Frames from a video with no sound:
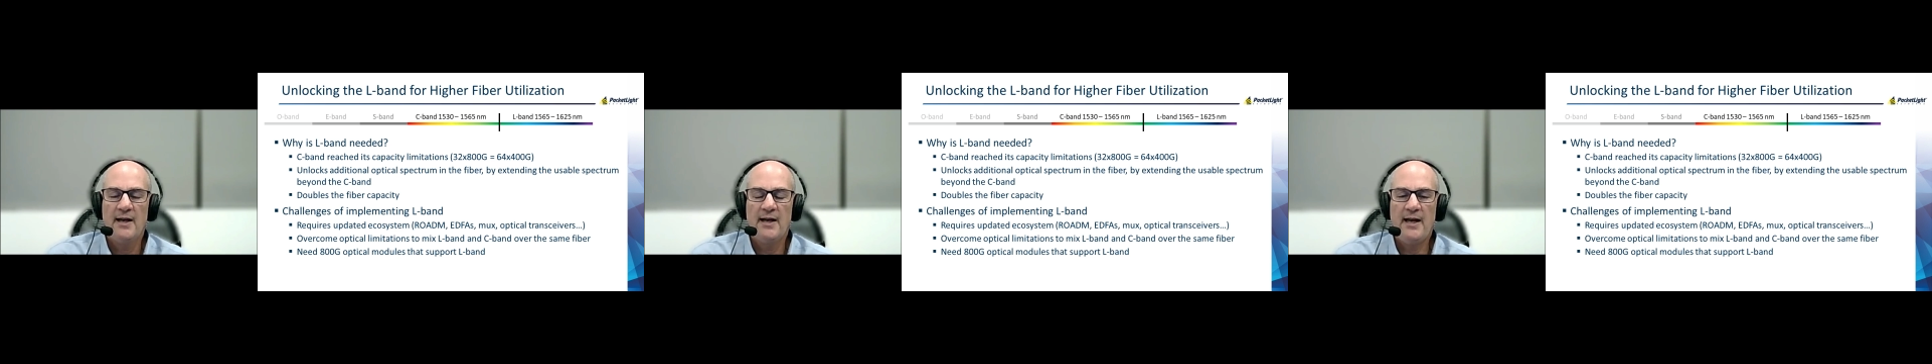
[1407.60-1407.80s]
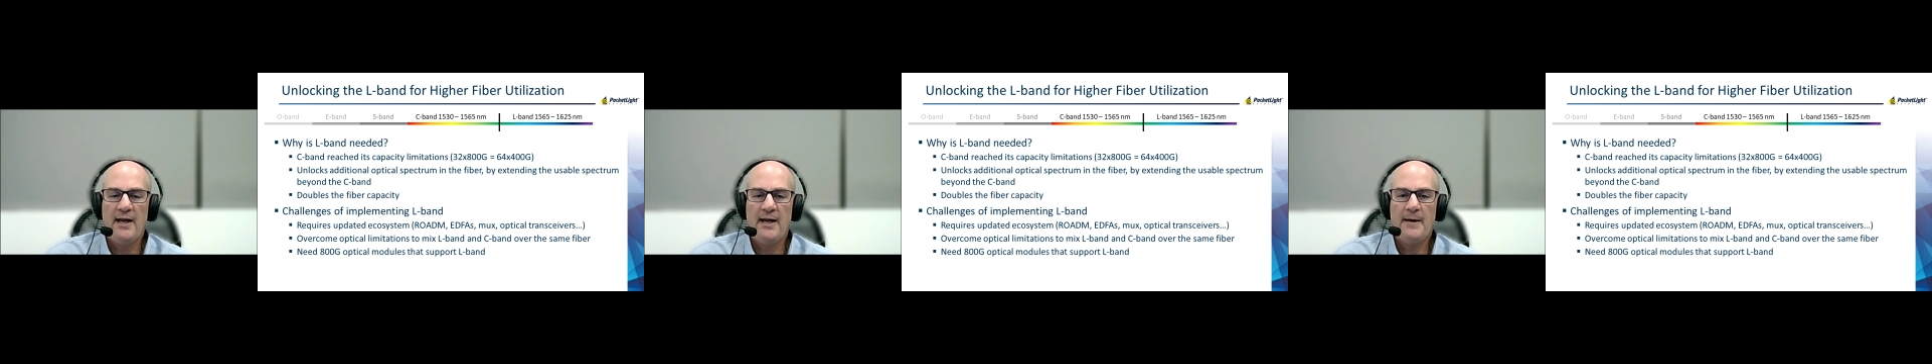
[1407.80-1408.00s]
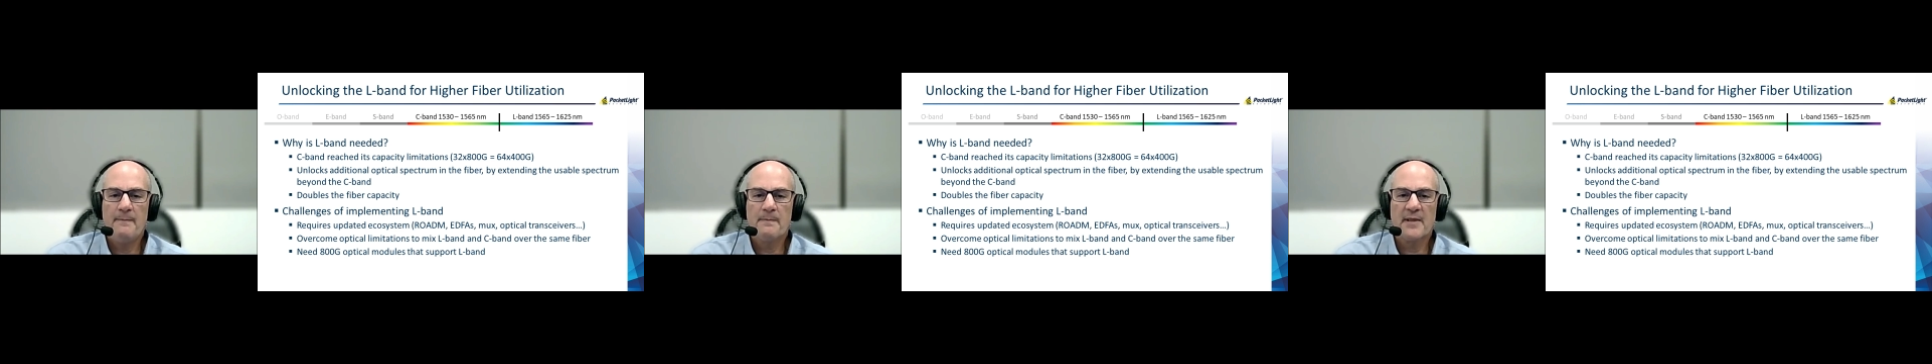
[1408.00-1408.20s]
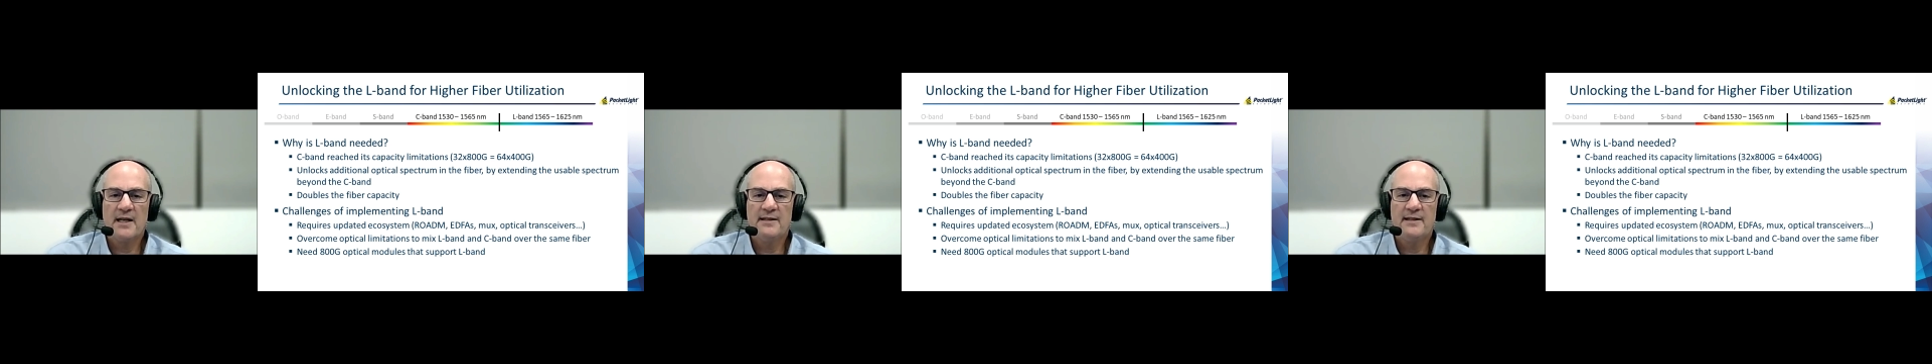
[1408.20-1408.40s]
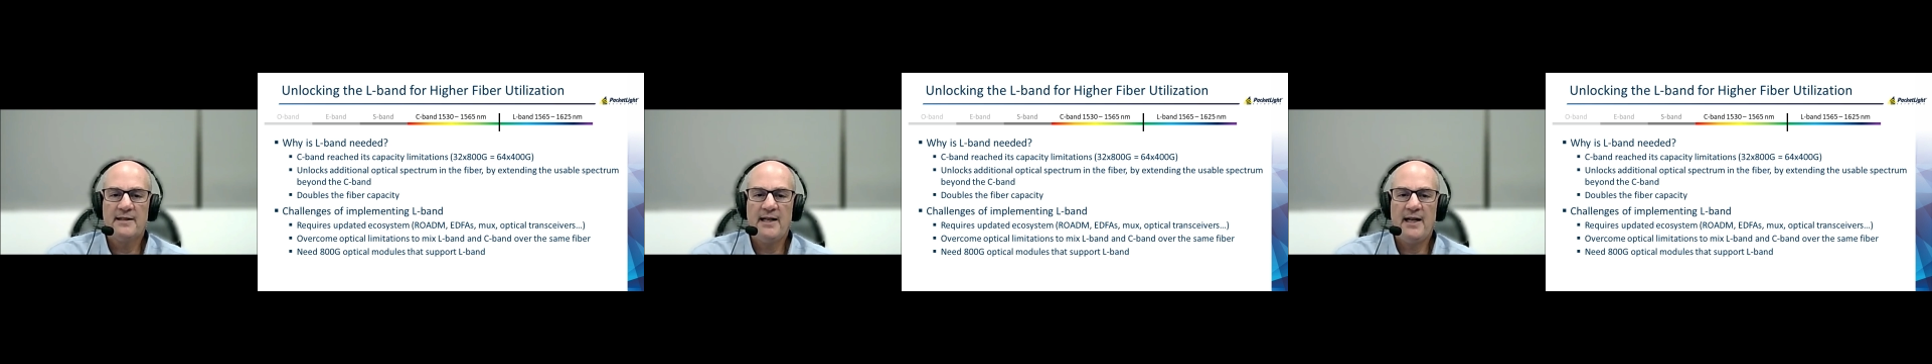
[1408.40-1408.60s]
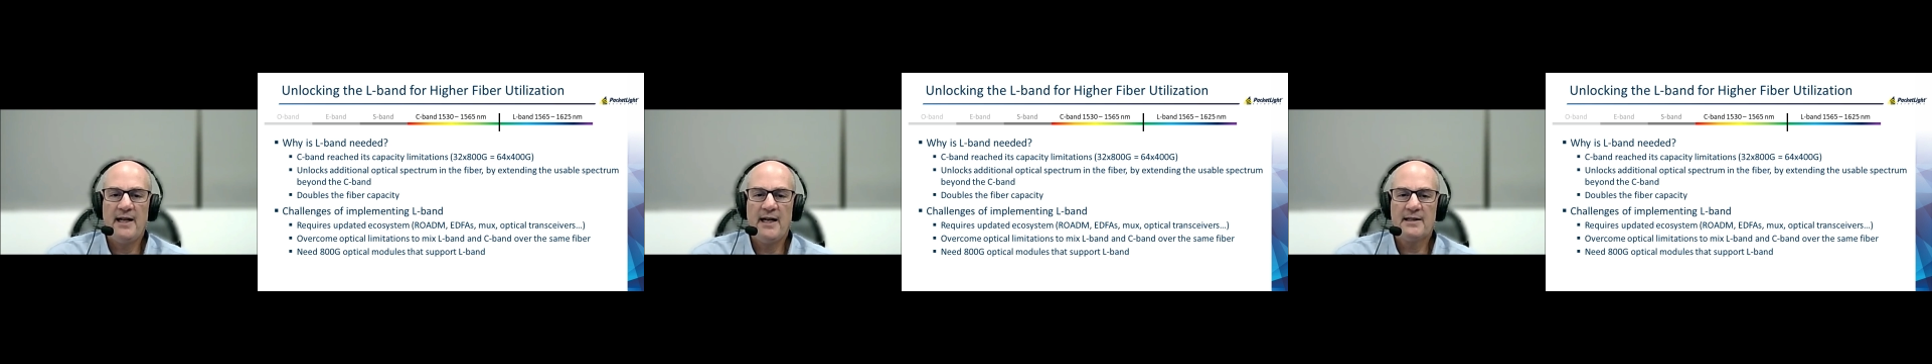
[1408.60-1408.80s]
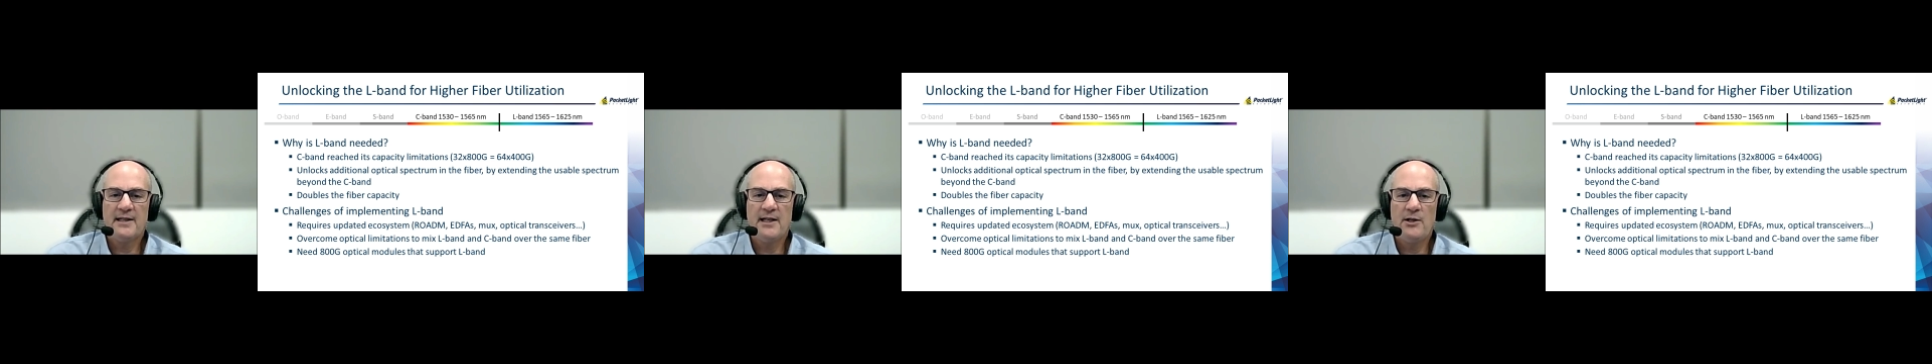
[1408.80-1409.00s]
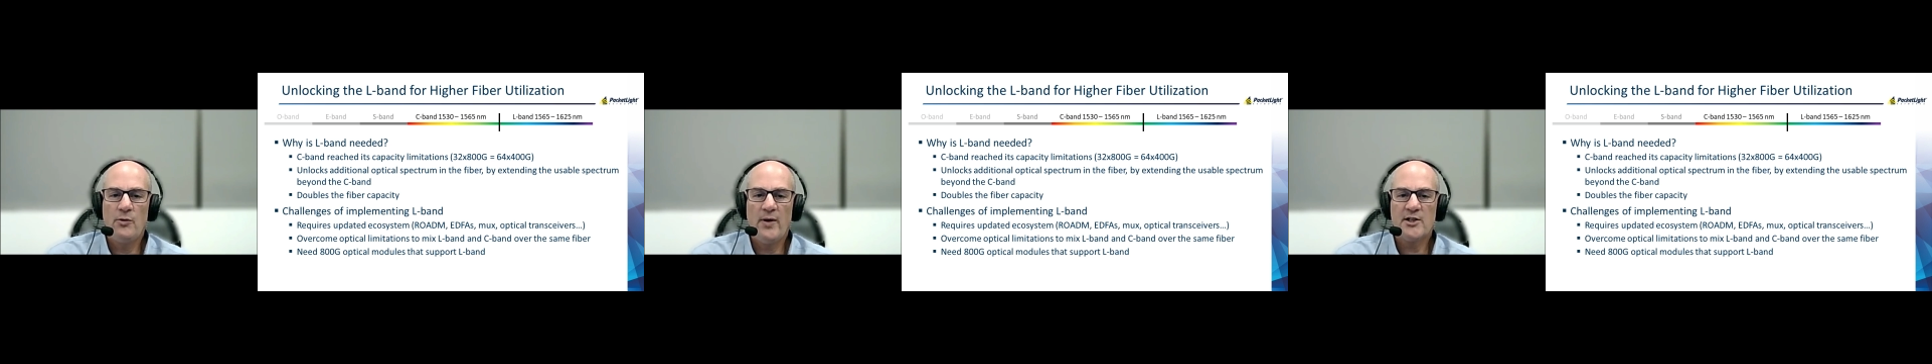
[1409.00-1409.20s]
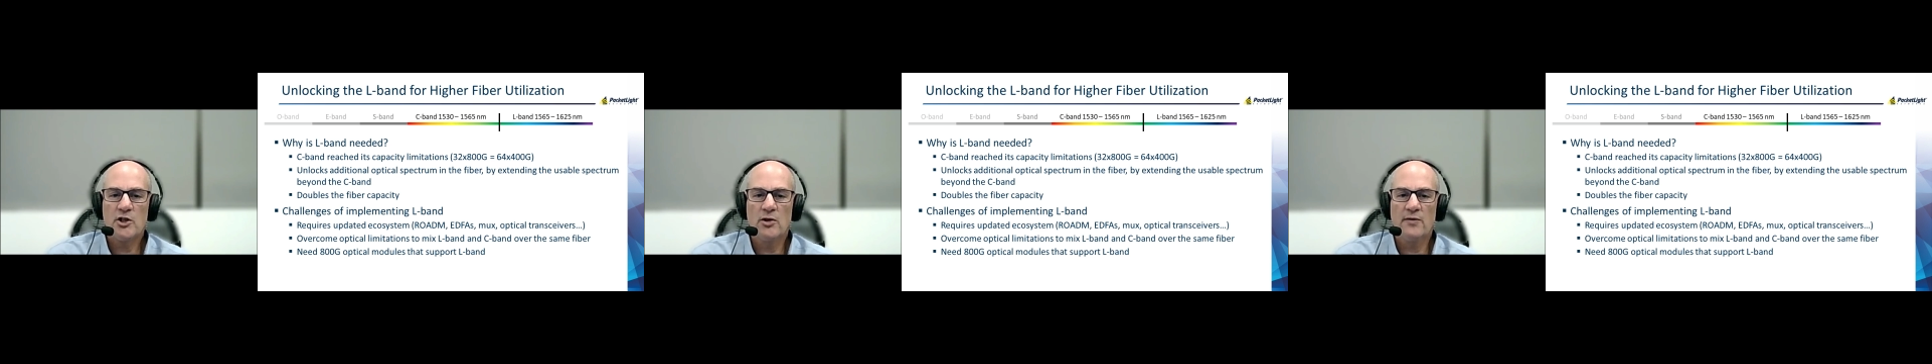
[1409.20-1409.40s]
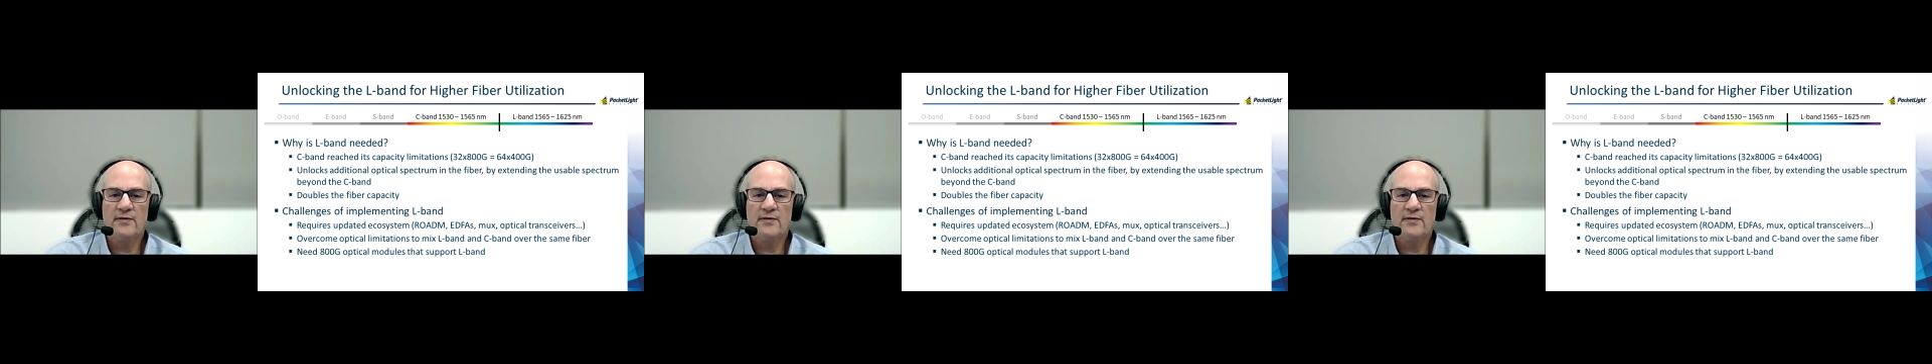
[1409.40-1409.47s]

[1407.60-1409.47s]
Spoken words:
the attenuation